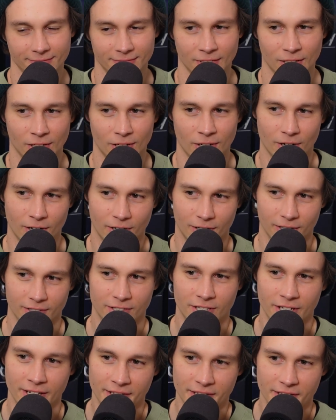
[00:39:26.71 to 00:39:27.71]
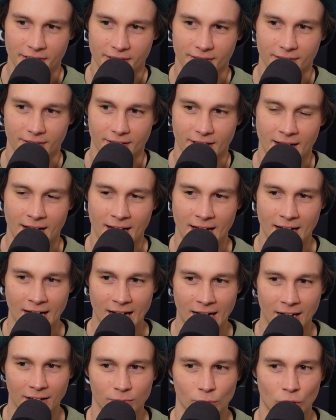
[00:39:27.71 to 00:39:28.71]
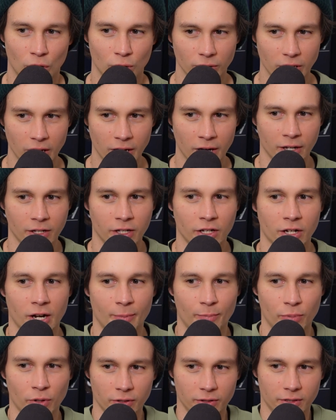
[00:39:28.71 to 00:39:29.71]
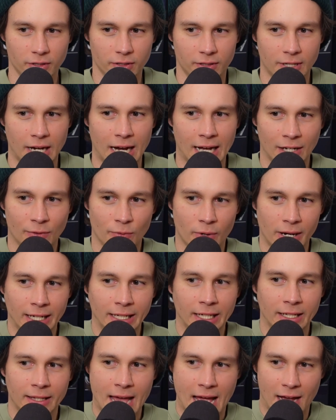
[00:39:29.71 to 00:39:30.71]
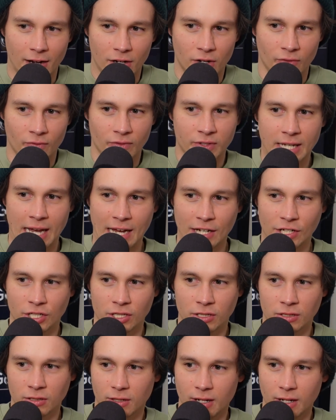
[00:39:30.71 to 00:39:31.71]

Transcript: Oh, jeez. Uh, well, you know, you got to put Harley Reid in that conversation.